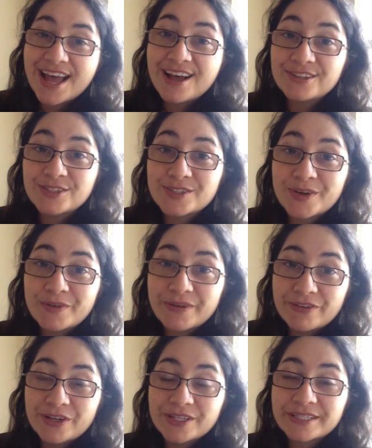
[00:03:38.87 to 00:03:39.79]
And so
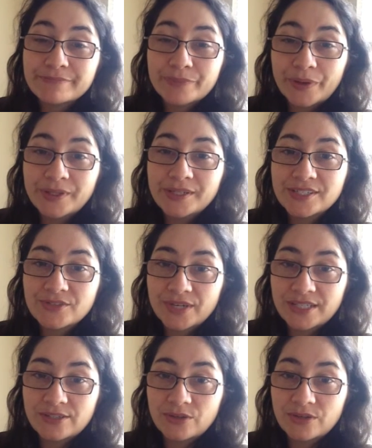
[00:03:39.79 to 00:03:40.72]
we've got some bonus
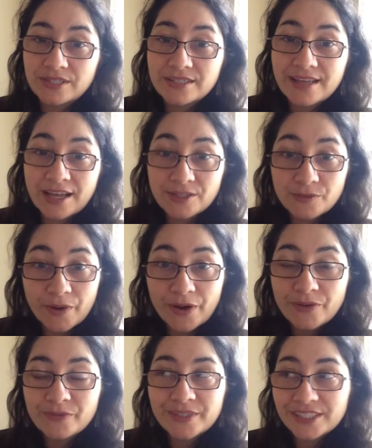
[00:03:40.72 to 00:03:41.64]
resources as
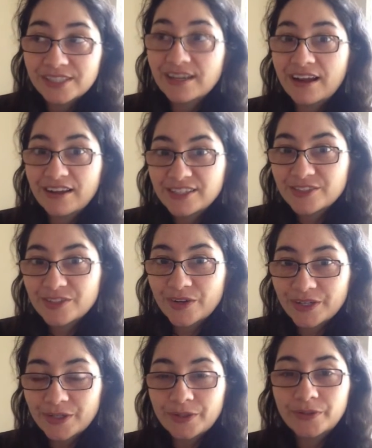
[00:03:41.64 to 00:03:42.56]
well, which are so
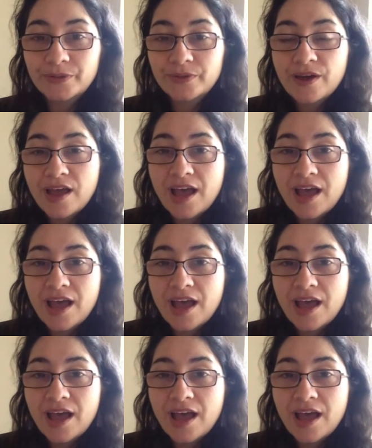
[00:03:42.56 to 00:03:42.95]
cool.